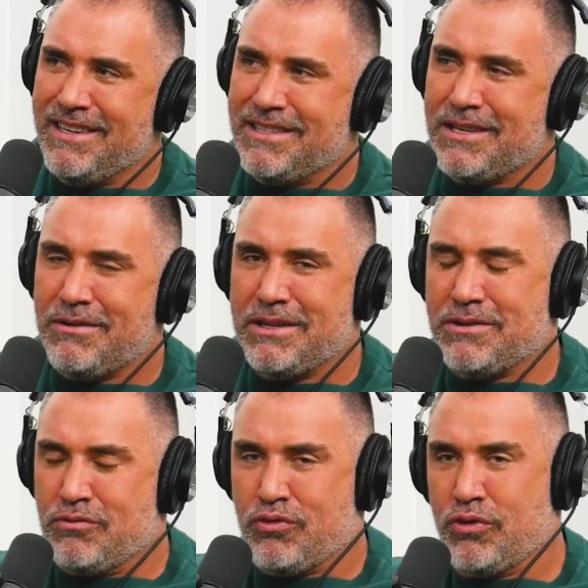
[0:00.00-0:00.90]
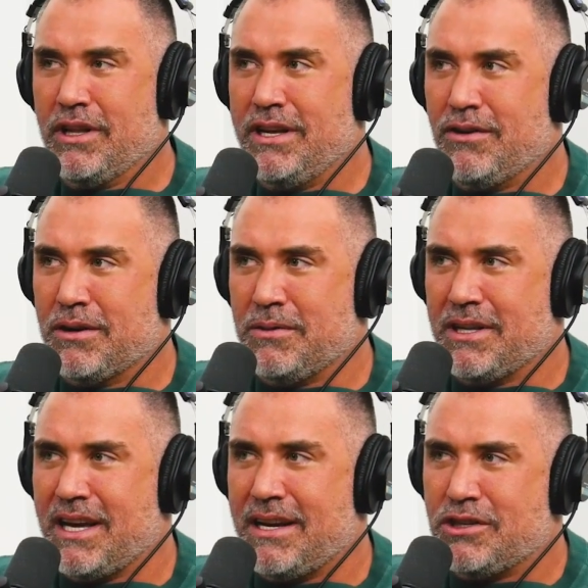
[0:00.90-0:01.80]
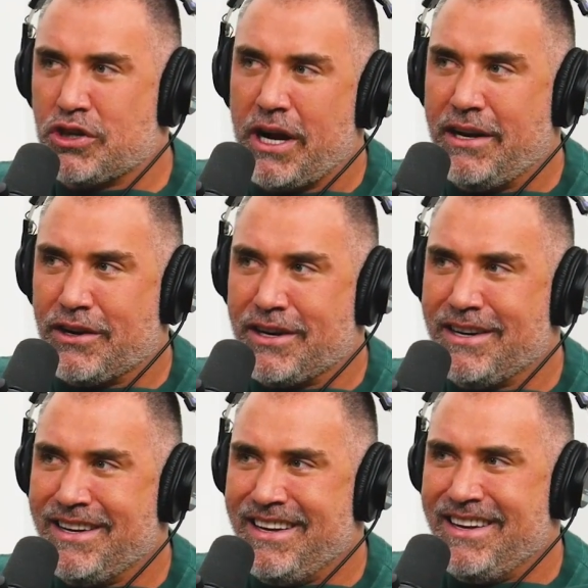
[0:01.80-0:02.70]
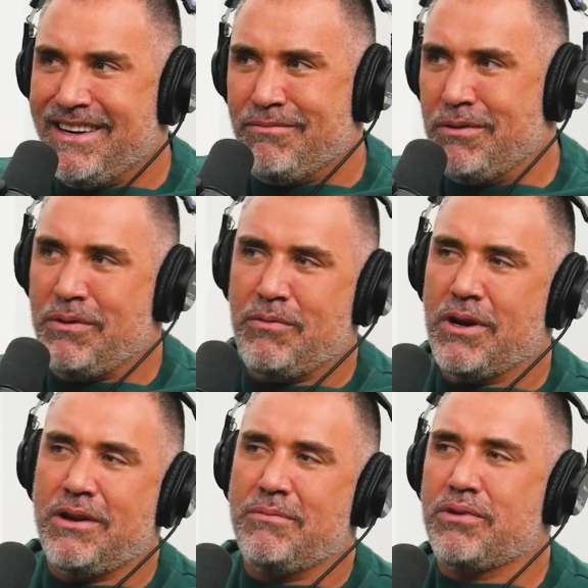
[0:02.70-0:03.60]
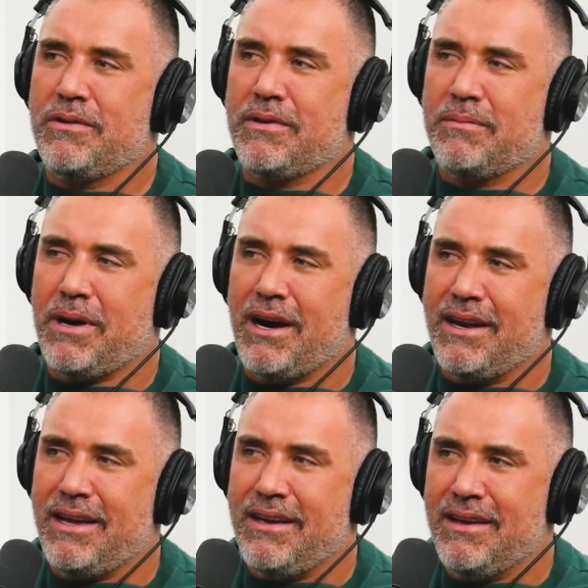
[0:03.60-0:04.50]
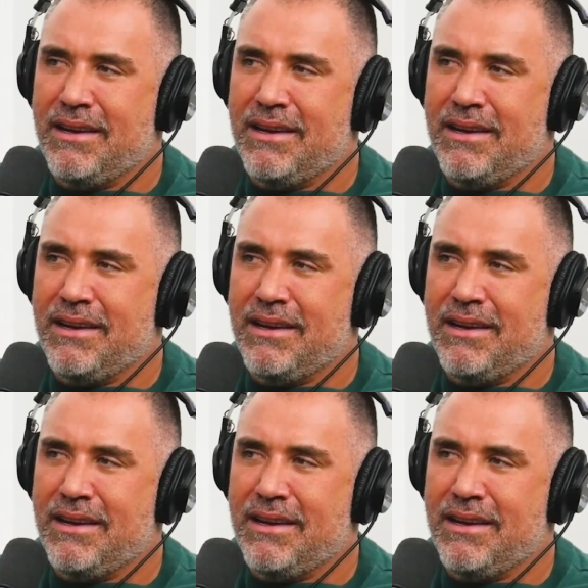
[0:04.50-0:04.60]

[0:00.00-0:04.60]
So it's really normal to get a trainer when we want to improve our body,